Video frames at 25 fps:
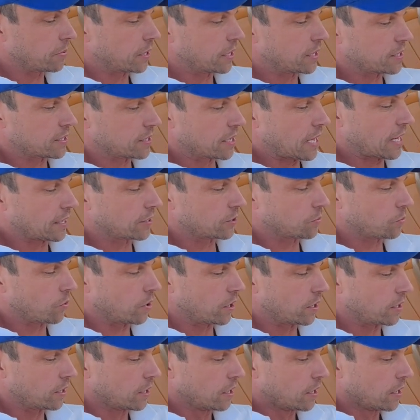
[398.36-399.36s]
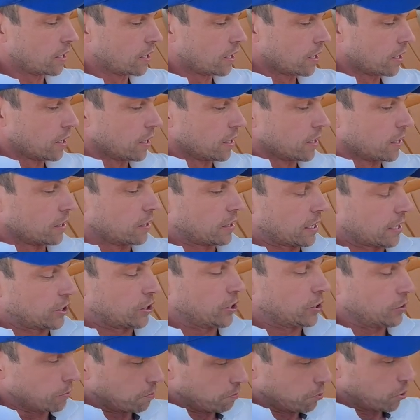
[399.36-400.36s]
because that's what
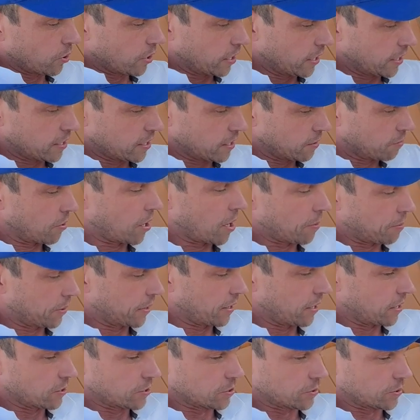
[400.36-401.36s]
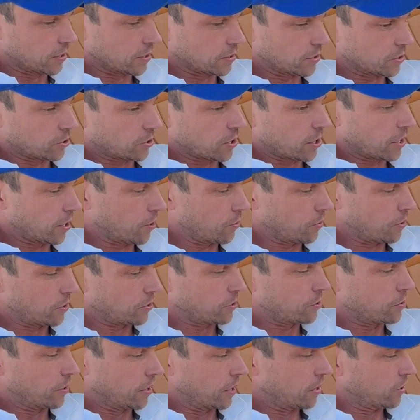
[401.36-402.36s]
lets you put it into the proper gear so it doesn't try to go into
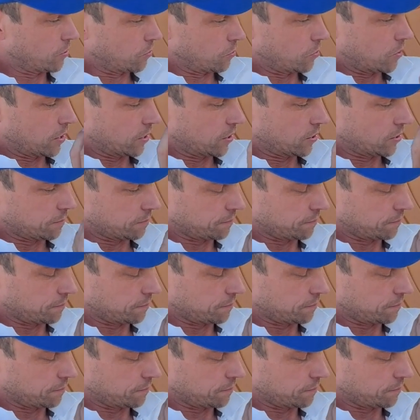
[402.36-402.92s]
two gears at once.